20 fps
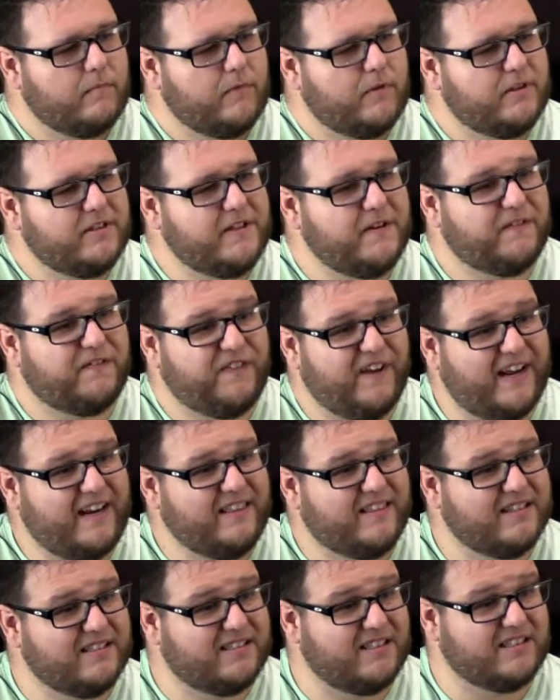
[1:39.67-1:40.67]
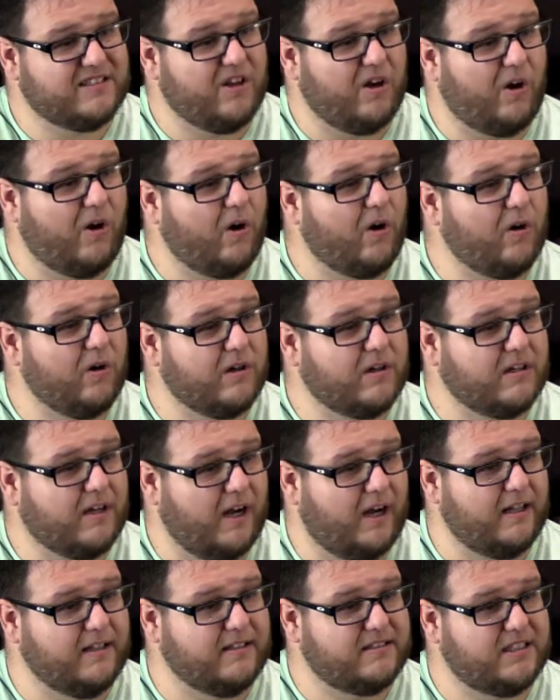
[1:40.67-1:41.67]
You see, faith is this hard
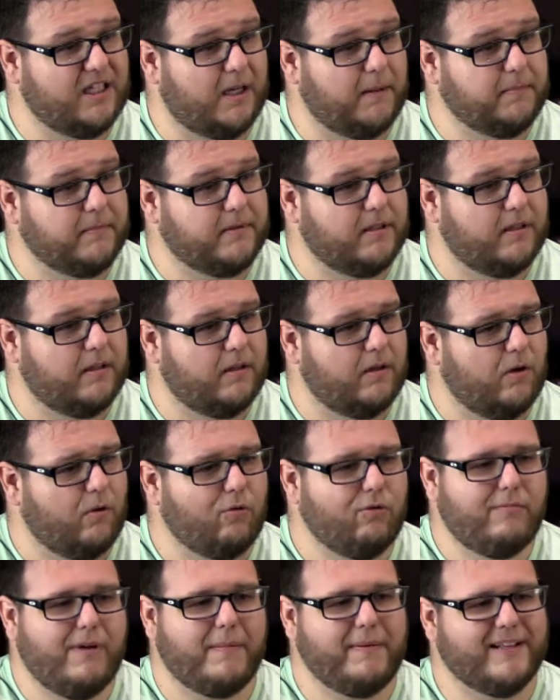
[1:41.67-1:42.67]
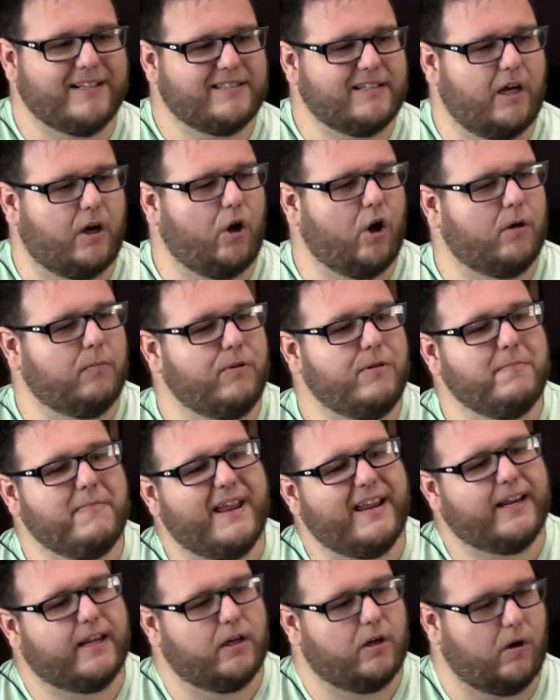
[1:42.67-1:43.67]
concept. Well, maybe it's not hard. We
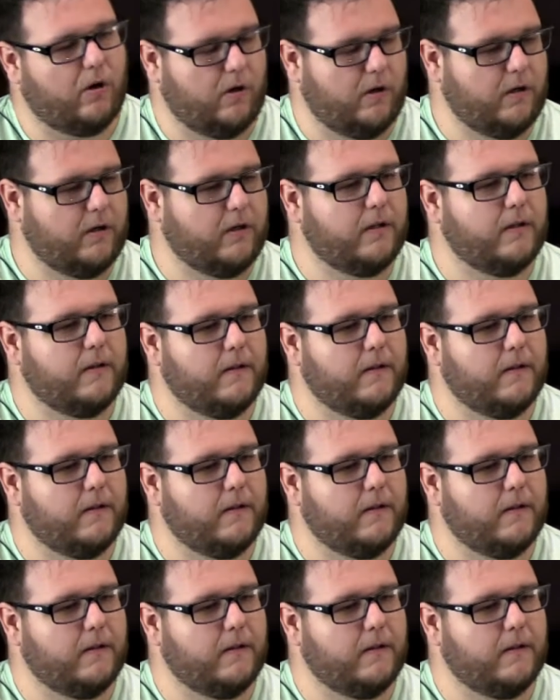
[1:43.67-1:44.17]
make it hard.